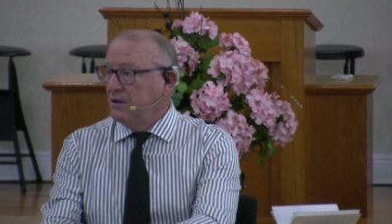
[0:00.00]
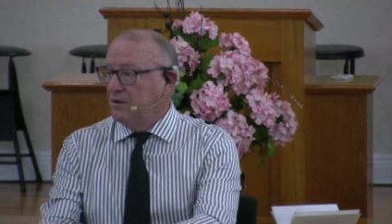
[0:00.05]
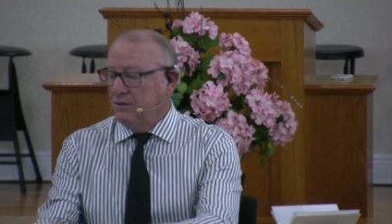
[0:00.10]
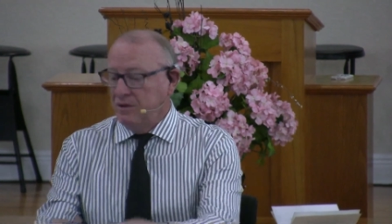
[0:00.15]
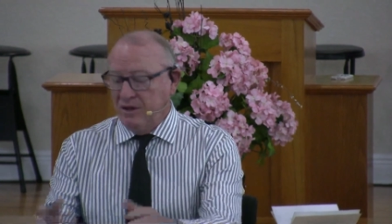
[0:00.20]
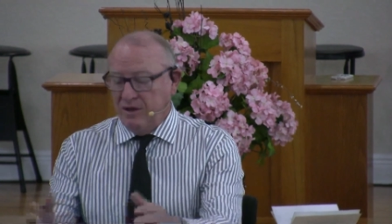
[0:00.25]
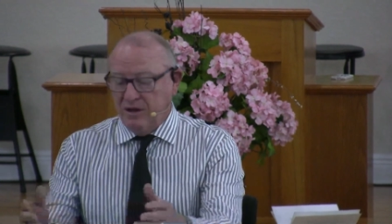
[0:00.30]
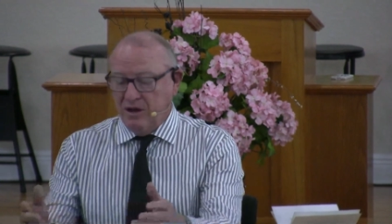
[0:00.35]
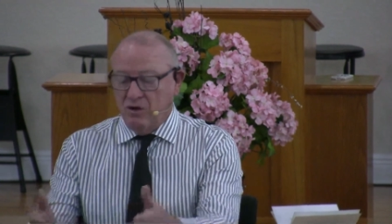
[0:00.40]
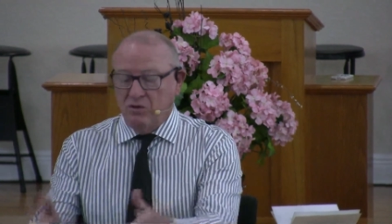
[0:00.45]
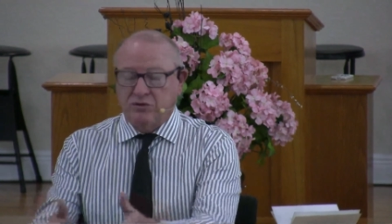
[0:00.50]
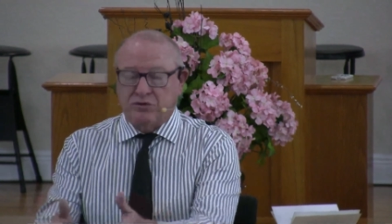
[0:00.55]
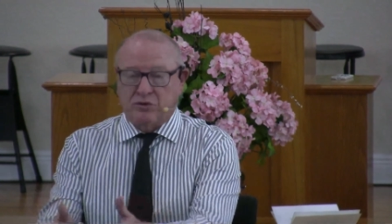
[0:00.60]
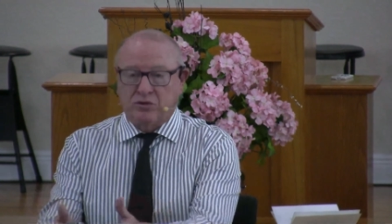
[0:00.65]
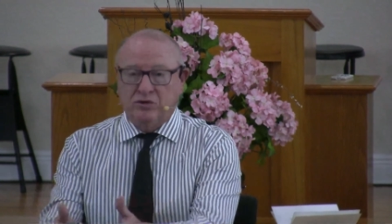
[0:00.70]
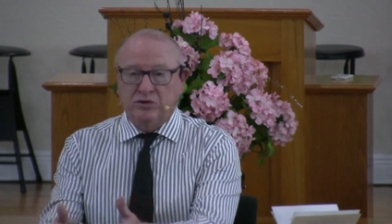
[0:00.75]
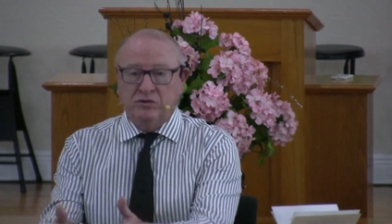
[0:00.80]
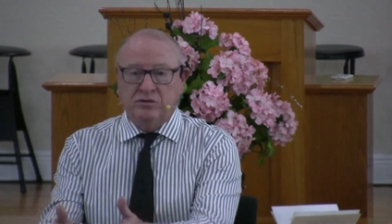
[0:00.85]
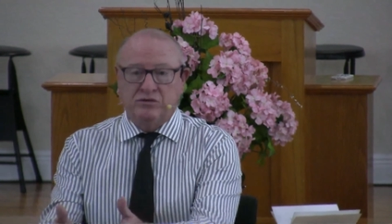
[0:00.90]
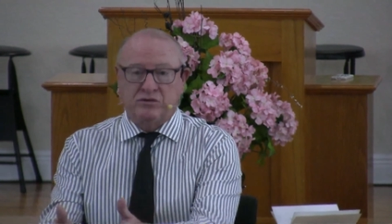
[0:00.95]
We go
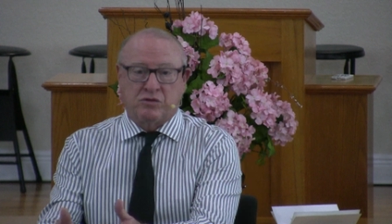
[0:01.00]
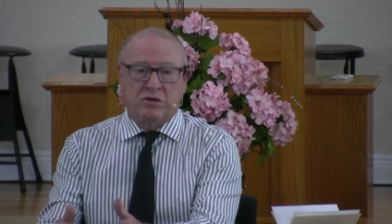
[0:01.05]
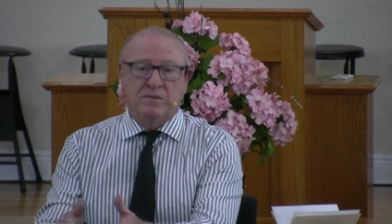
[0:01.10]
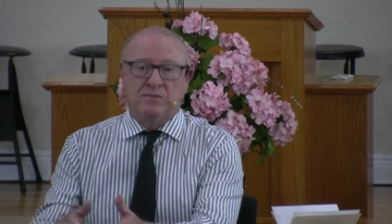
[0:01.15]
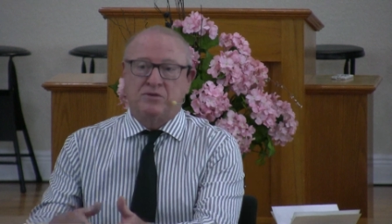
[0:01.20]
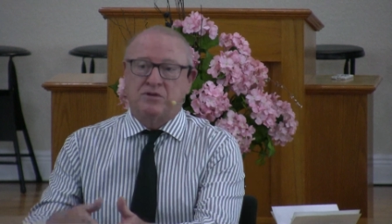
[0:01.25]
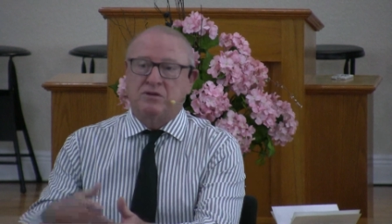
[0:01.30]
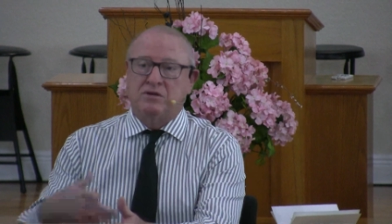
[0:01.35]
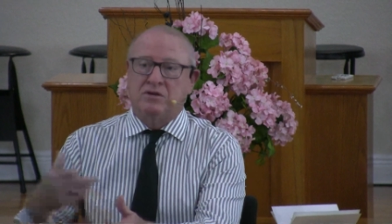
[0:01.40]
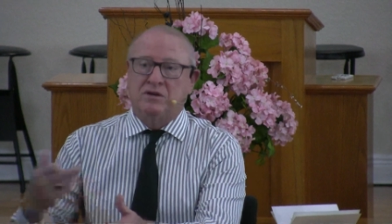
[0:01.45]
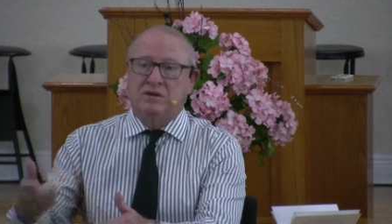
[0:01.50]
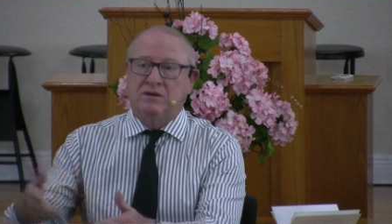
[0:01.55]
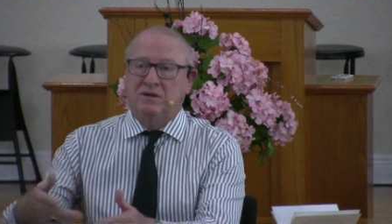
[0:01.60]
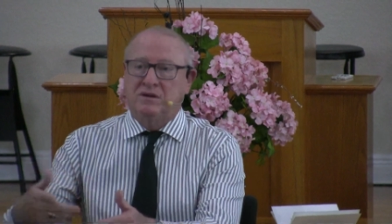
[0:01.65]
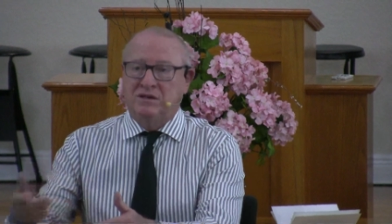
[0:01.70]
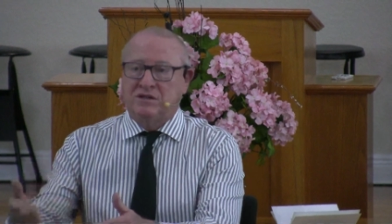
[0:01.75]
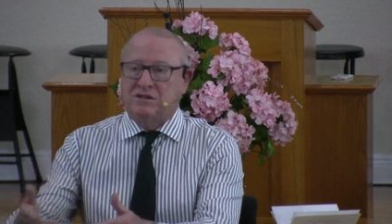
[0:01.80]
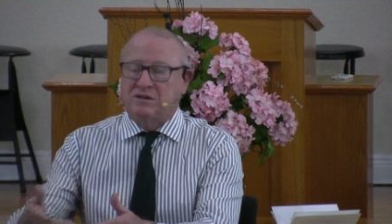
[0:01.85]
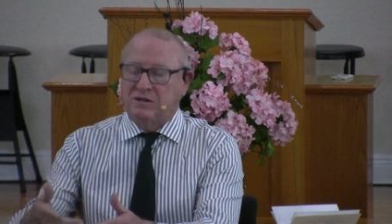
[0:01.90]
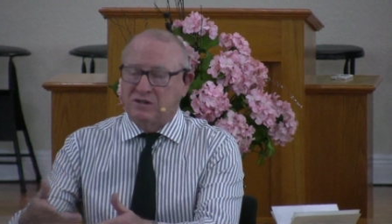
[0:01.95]
through Scripture, and
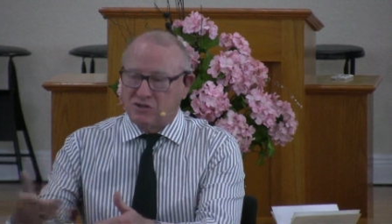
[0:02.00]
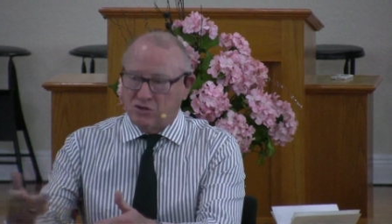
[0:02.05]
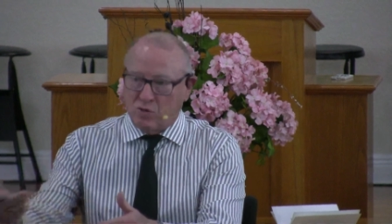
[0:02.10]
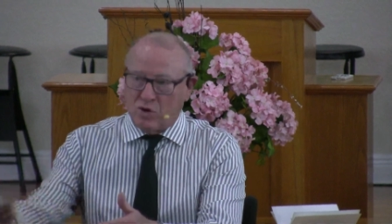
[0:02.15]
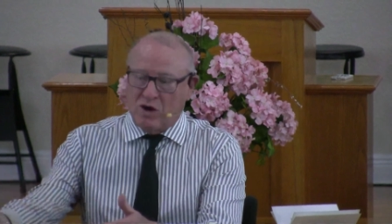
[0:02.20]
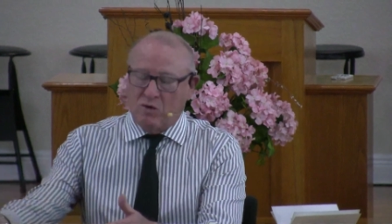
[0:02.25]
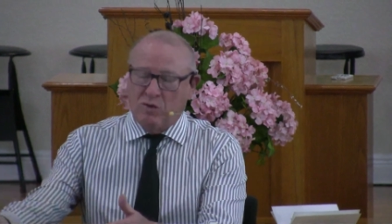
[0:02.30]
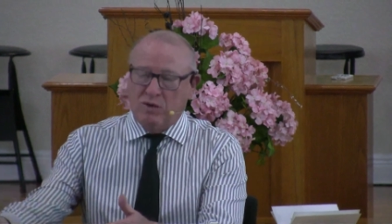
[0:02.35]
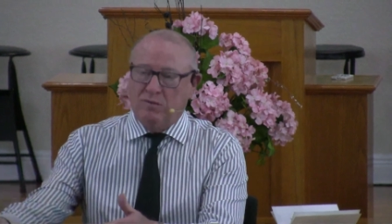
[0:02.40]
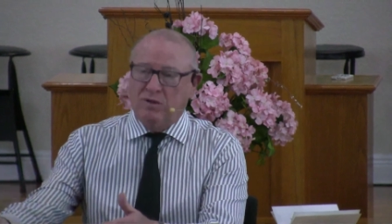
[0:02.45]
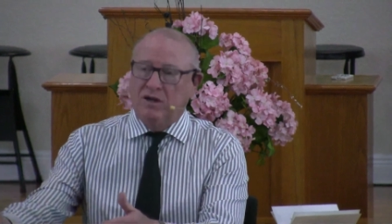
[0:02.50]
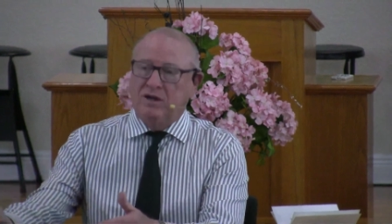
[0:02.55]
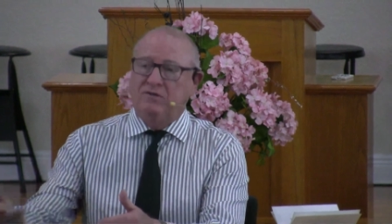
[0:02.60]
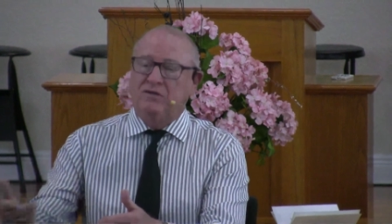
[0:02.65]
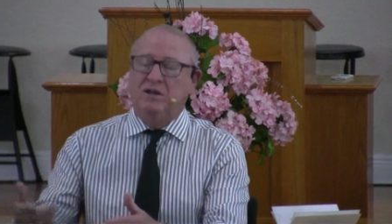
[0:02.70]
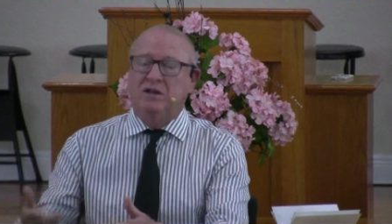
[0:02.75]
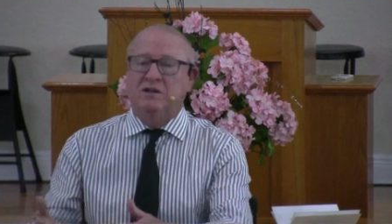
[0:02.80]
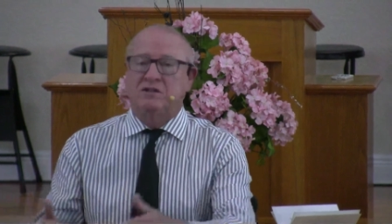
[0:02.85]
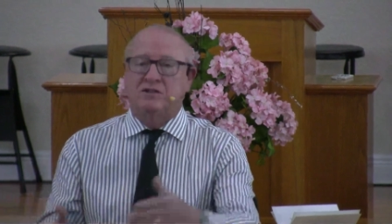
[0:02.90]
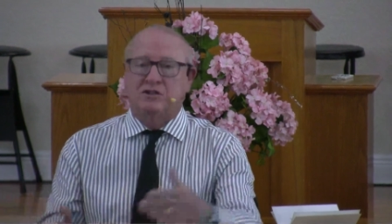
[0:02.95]
this, this is why we believe
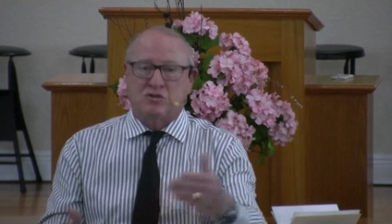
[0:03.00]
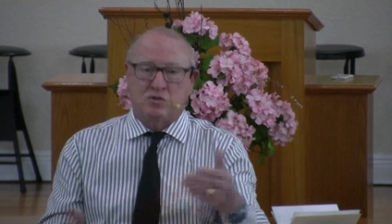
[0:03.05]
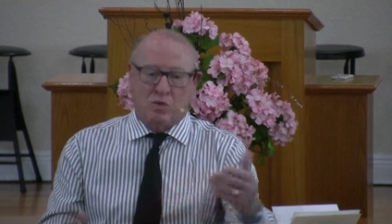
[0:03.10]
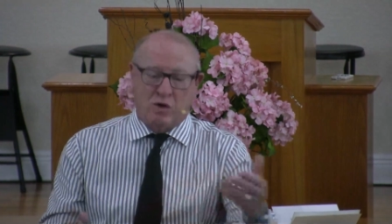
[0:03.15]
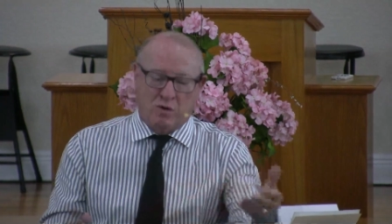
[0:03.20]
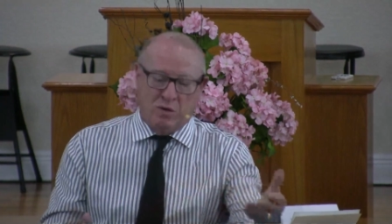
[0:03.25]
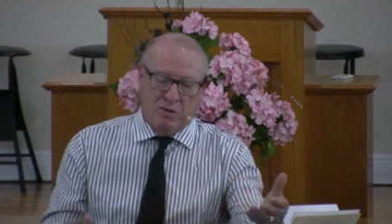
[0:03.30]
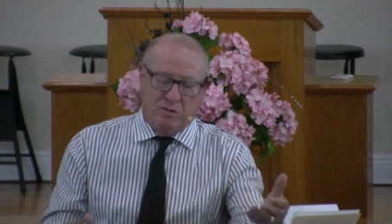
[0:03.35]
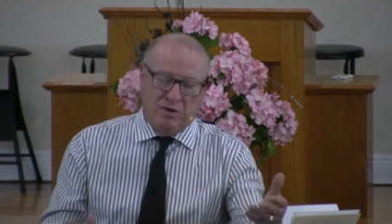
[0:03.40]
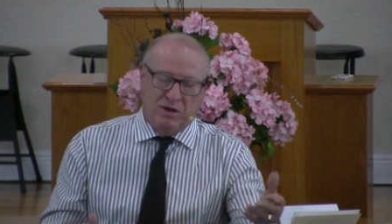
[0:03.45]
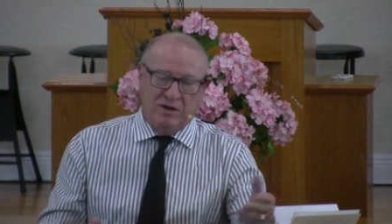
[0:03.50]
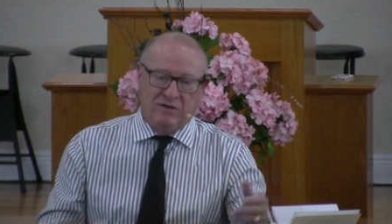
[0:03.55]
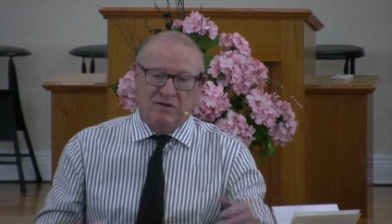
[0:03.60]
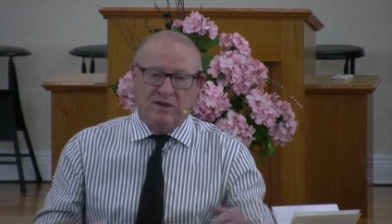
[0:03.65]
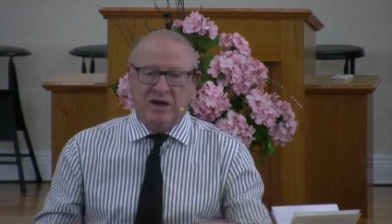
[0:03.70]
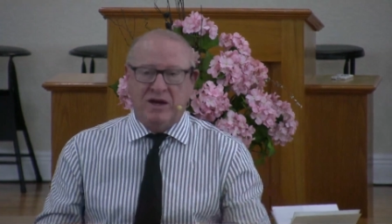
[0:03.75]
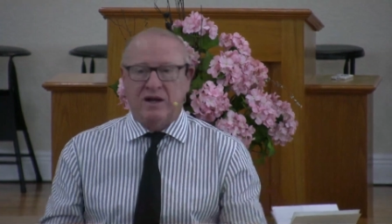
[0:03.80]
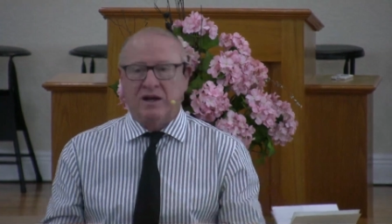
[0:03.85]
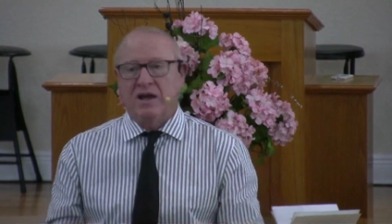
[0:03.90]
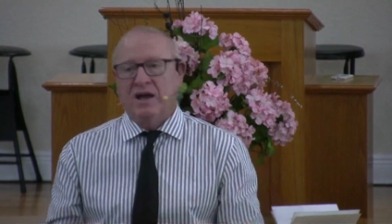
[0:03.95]
this, this is why we believe
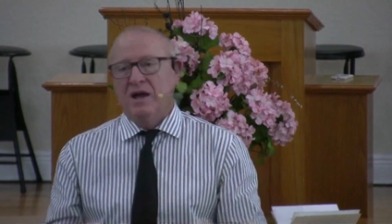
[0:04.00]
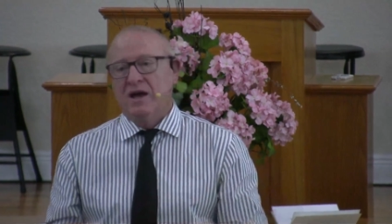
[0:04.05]
that.